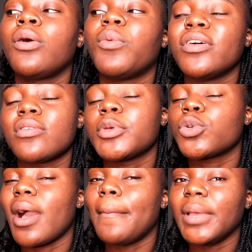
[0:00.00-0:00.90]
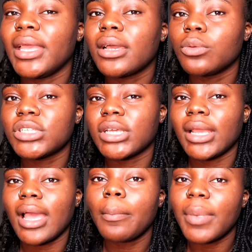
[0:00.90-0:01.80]
one of them is quite big. I was going
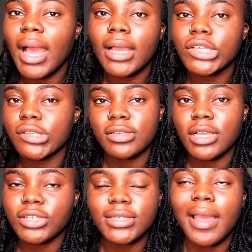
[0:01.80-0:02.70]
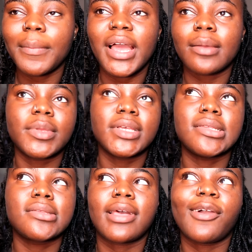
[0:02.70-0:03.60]
to get a bag because usually I just get a bag
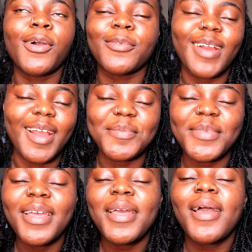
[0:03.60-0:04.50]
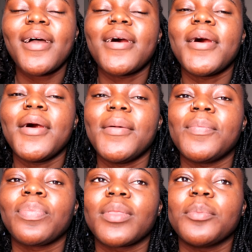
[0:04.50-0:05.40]
because I can't wrap.
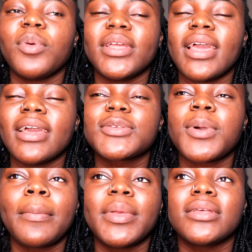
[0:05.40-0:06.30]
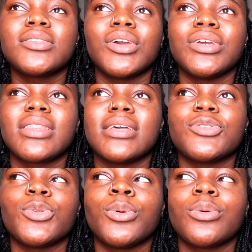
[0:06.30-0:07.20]
But yeah, it's quite big, so
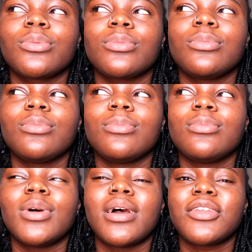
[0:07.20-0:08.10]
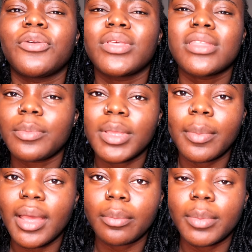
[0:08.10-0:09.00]
I don't think there'll be a
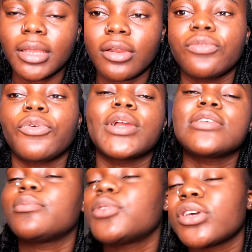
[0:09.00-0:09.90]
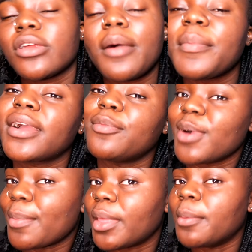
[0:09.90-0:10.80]
bag big enough for it. So I'm just going to come back and
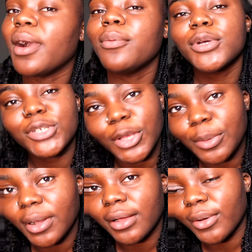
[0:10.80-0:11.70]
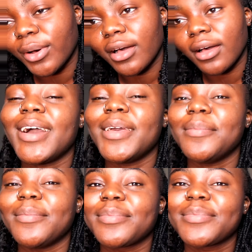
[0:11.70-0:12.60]
wrap them. I will show you what I got
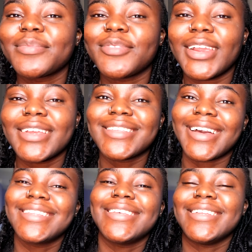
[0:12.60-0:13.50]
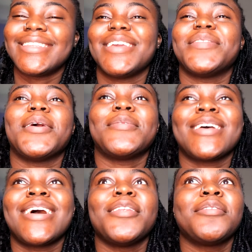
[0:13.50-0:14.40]
I'm very excited to give her a
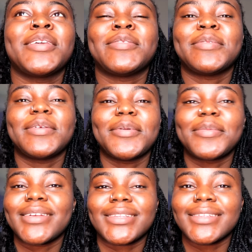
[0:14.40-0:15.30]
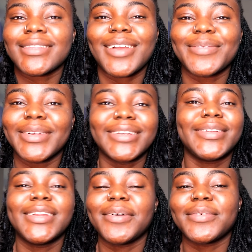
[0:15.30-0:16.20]
present. I love giving people presents. I really,
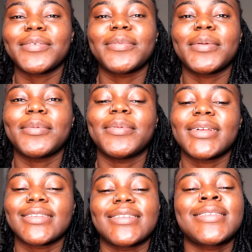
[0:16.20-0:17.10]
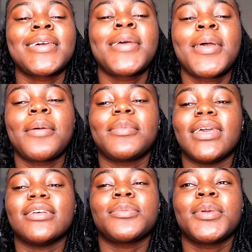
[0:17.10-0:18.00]
really love giving people presents. But
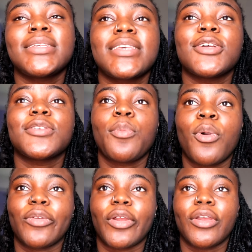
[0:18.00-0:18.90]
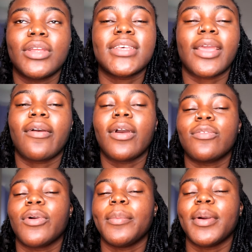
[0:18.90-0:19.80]
yeah, so I'm going to see her tomorrow and take her
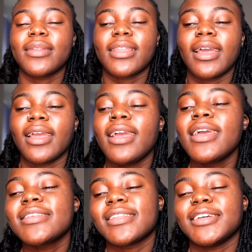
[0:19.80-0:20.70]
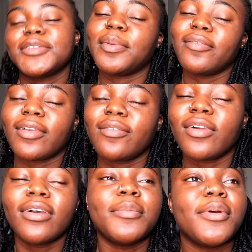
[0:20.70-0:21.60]
out for her birthday. So that should be very
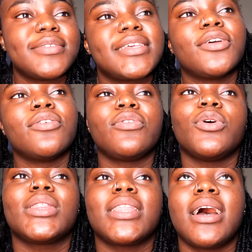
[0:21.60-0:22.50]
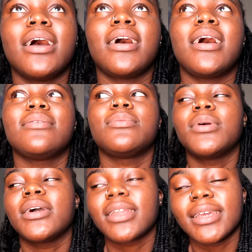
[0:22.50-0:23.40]
fun. I'm obviously going to vlog that. I have
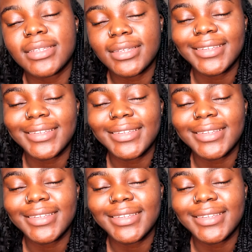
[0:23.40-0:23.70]
work later